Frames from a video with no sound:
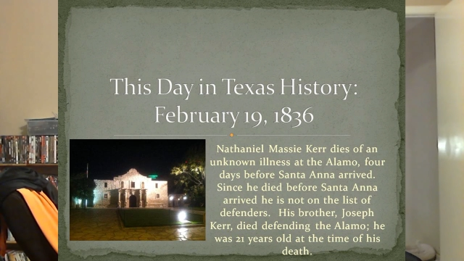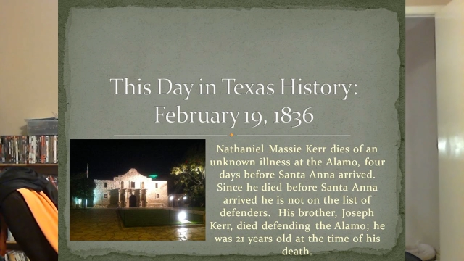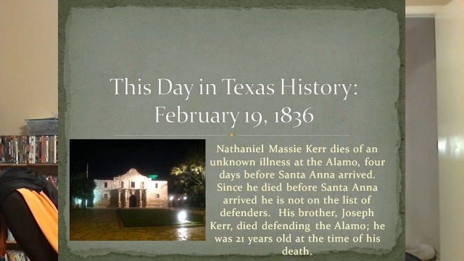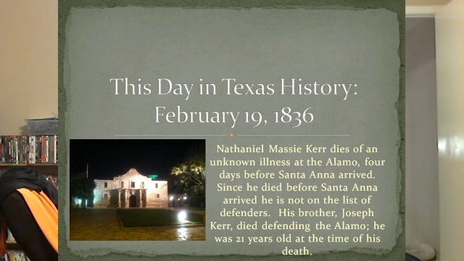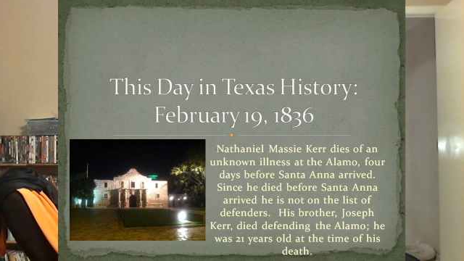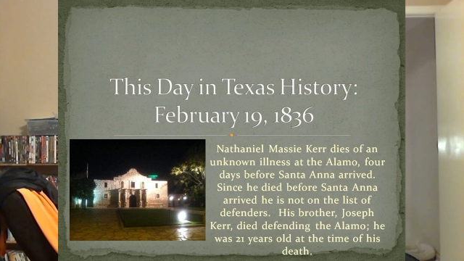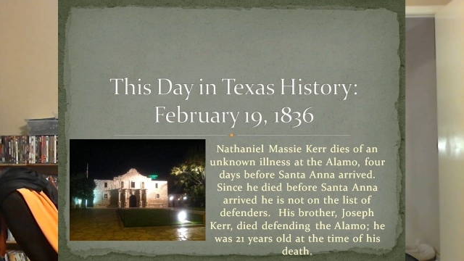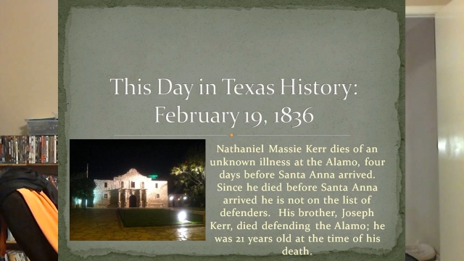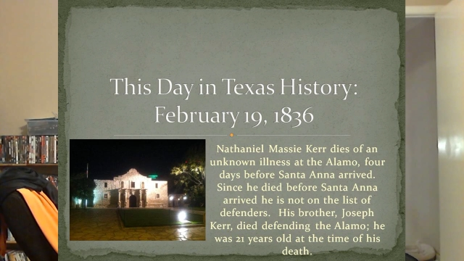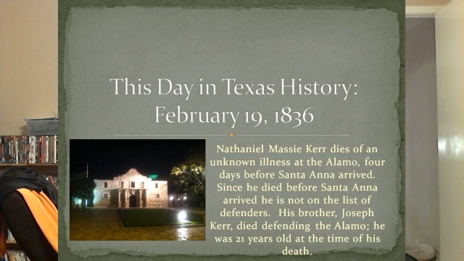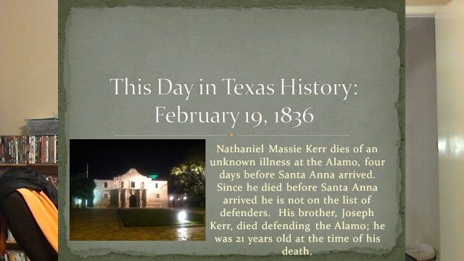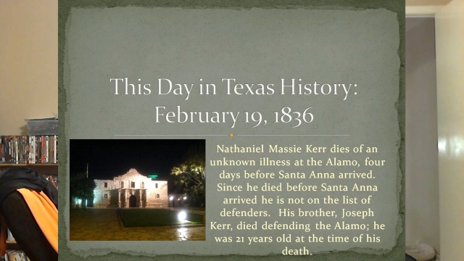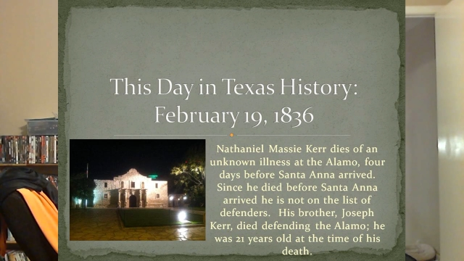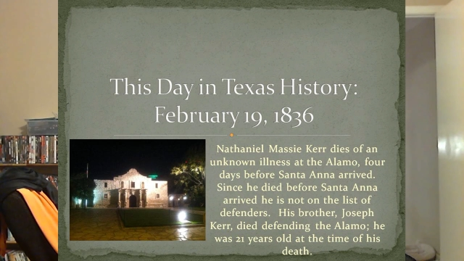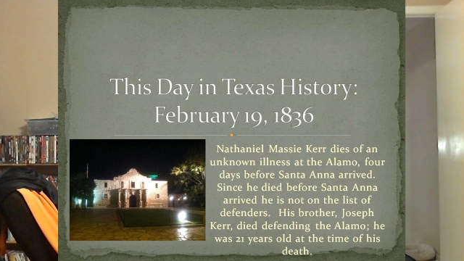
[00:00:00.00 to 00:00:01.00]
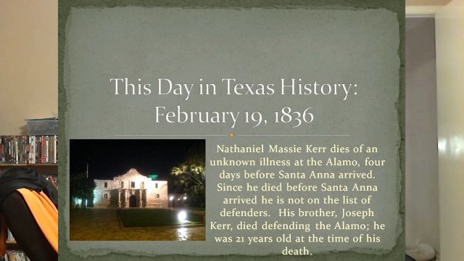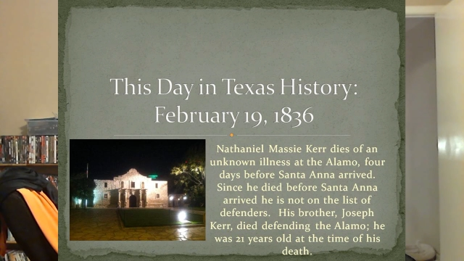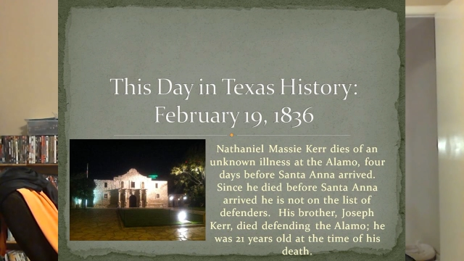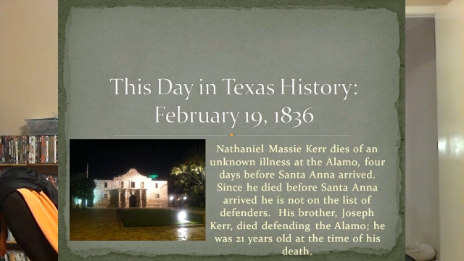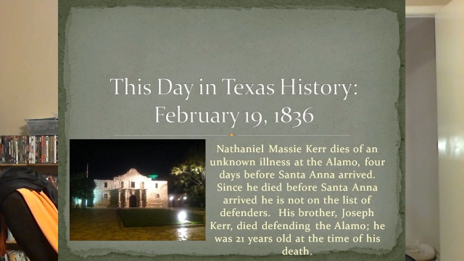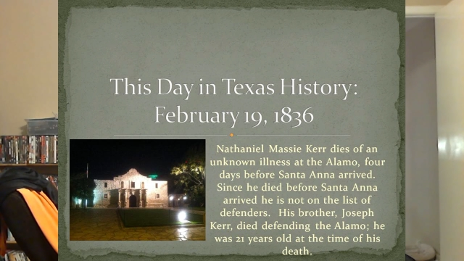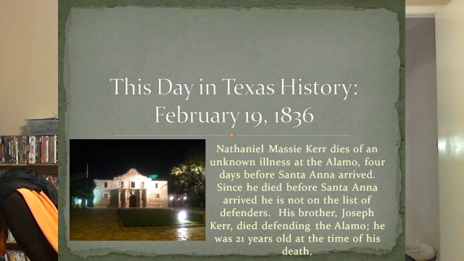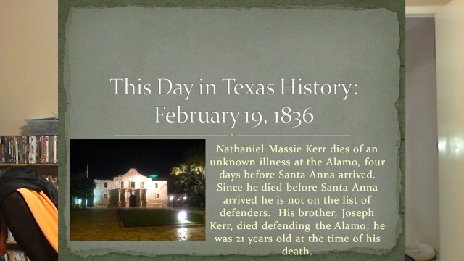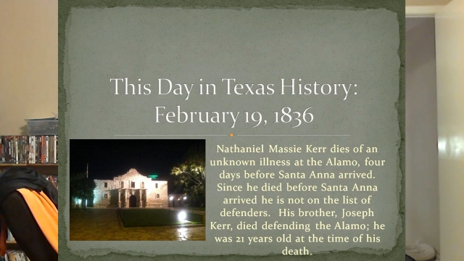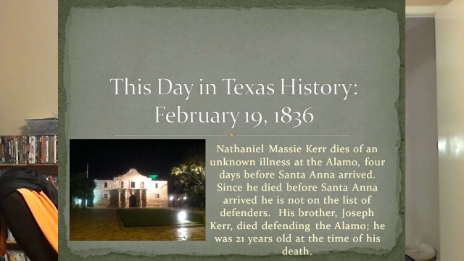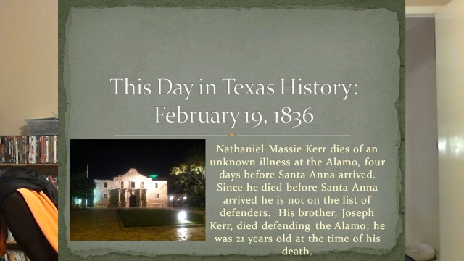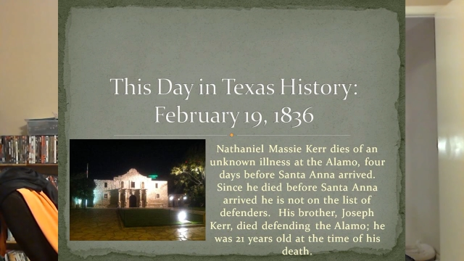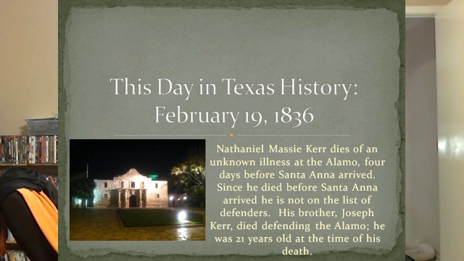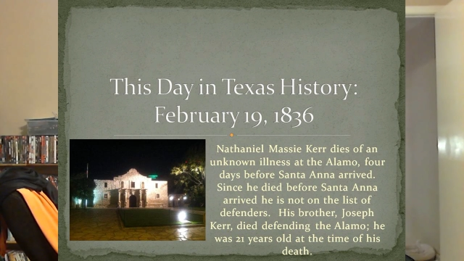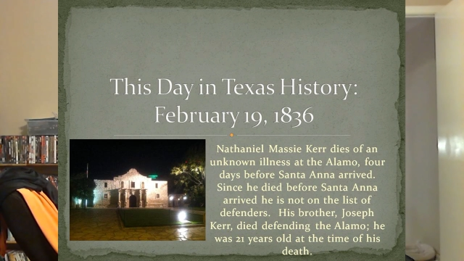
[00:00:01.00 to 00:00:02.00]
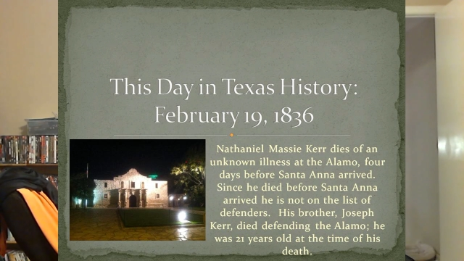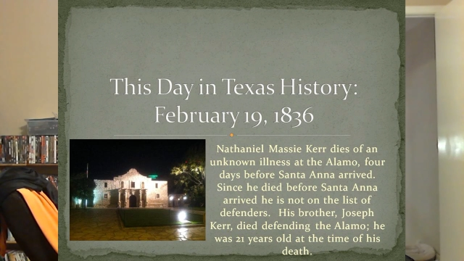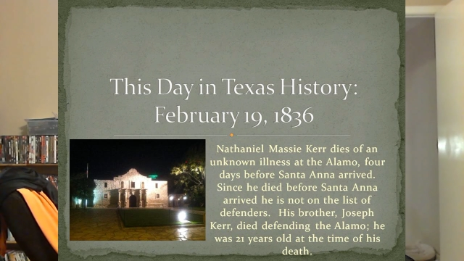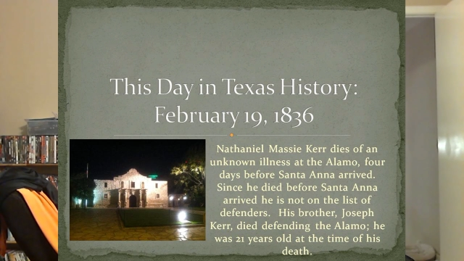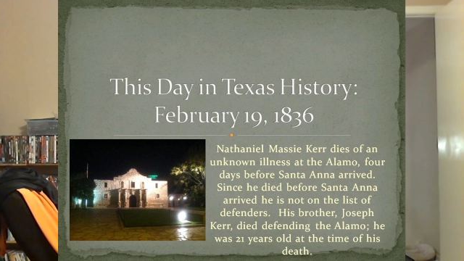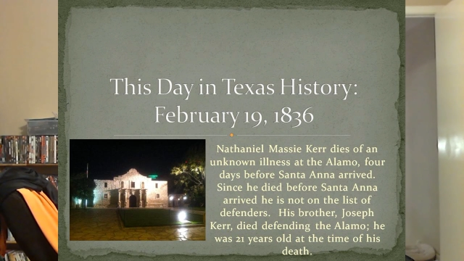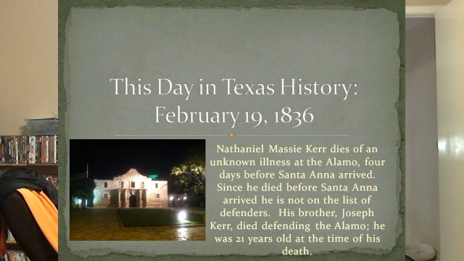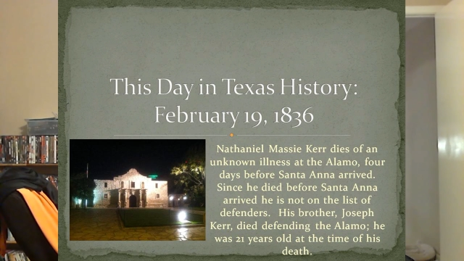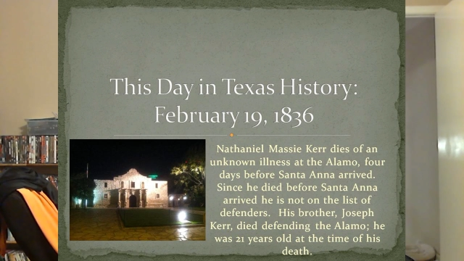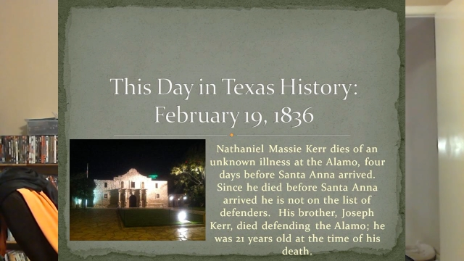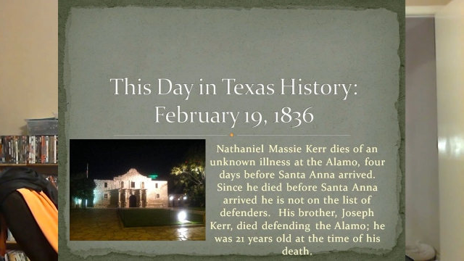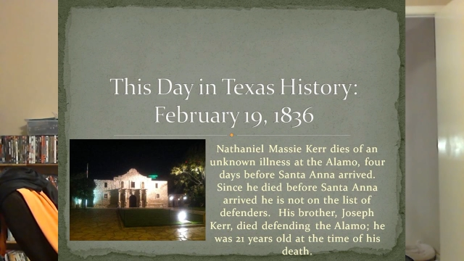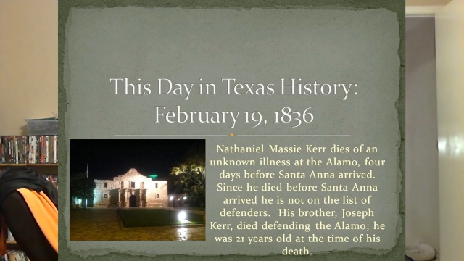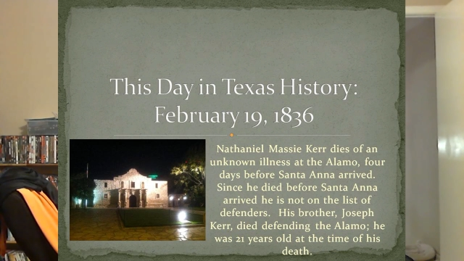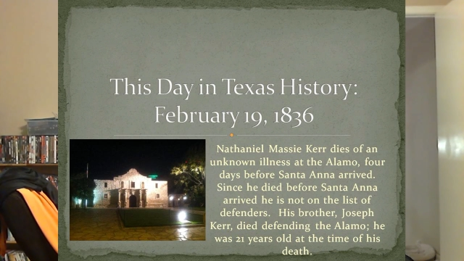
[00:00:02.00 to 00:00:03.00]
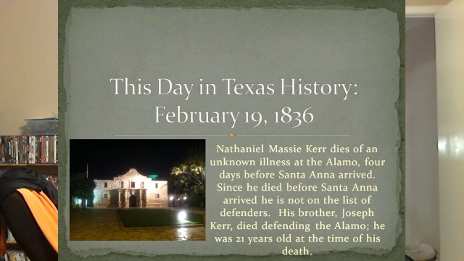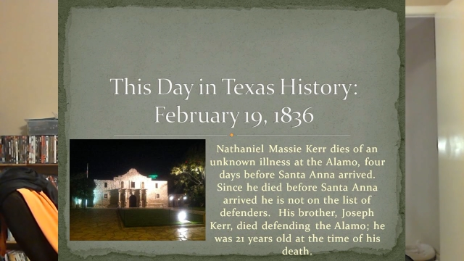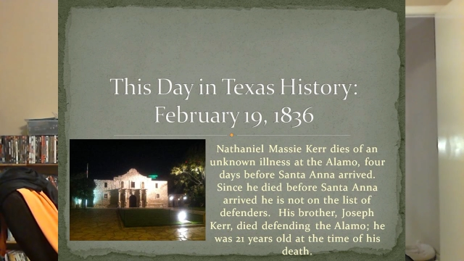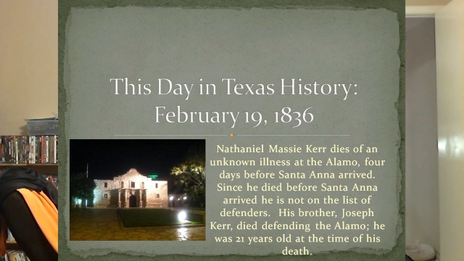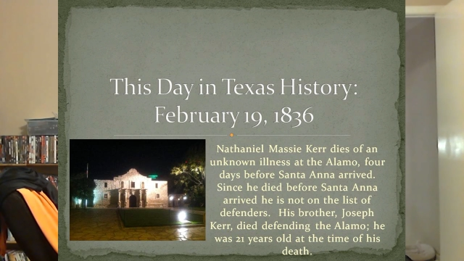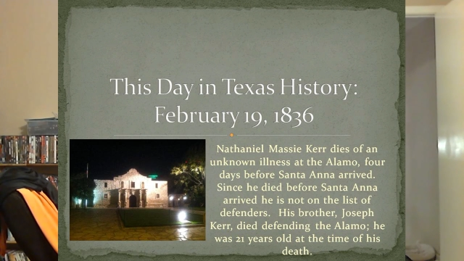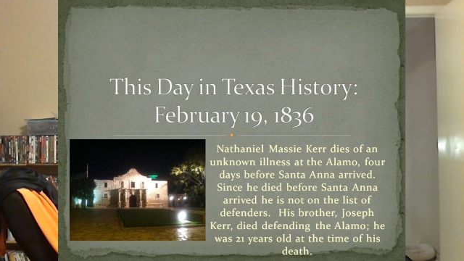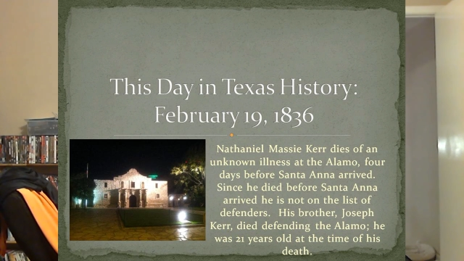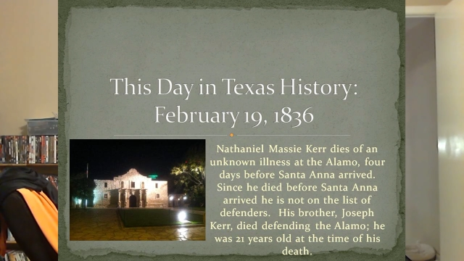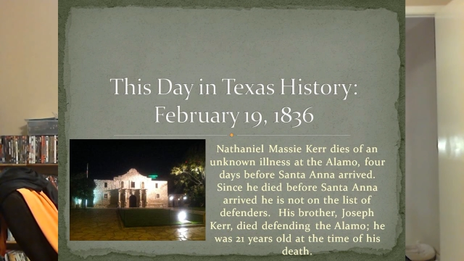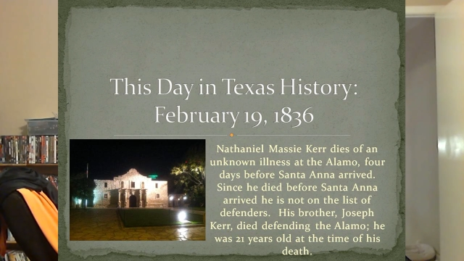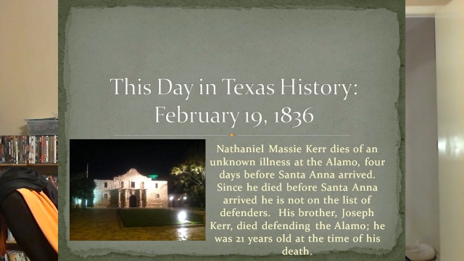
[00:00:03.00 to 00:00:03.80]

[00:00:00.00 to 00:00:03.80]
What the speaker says: No face is visible, so there are no lips to read.